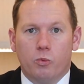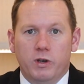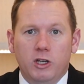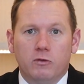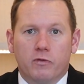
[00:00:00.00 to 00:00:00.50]
You
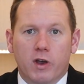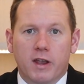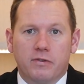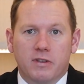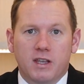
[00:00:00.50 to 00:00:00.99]
need to
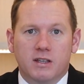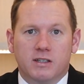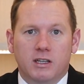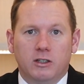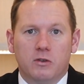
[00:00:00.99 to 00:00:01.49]
write these
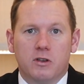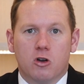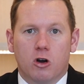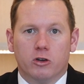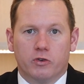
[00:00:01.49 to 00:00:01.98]
into the
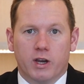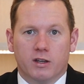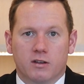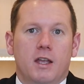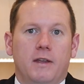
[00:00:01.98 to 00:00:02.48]

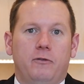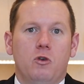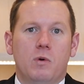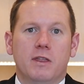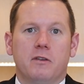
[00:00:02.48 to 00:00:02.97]
contract. If
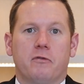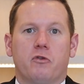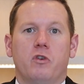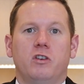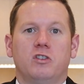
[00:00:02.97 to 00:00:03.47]
you want the
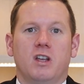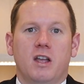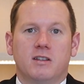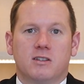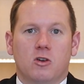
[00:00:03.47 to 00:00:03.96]
fridge
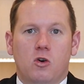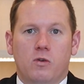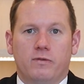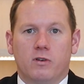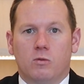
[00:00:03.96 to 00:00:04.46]
and
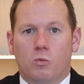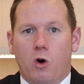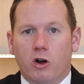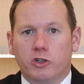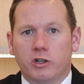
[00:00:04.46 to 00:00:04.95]
stove,
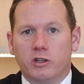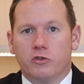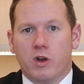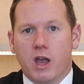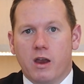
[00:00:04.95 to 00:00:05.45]
washer and
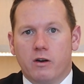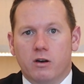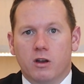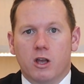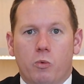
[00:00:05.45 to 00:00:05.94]
dryer,
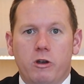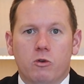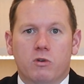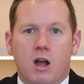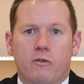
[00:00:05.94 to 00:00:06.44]

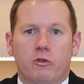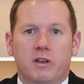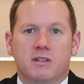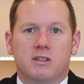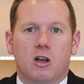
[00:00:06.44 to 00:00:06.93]
window
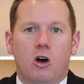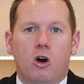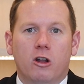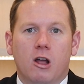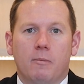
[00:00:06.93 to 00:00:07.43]
coverings,
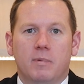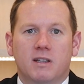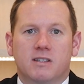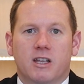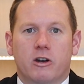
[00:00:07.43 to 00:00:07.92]
hot tub,
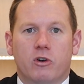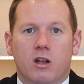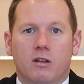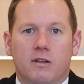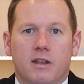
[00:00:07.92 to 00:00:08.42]

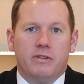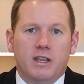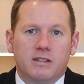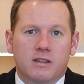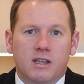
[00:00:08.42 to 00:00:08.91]
etc.,
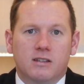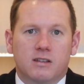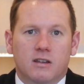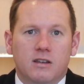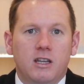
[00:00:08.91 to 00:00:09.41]
these things
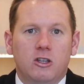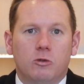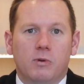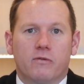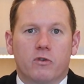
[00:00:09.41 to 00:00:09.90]
need
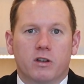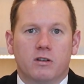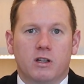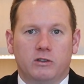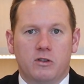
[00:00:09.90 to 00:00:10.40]
to be
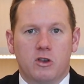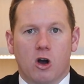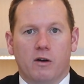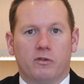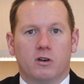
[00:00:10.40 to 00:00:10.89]
written into the
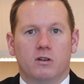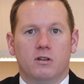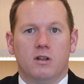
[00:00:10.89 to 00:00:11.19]
offer.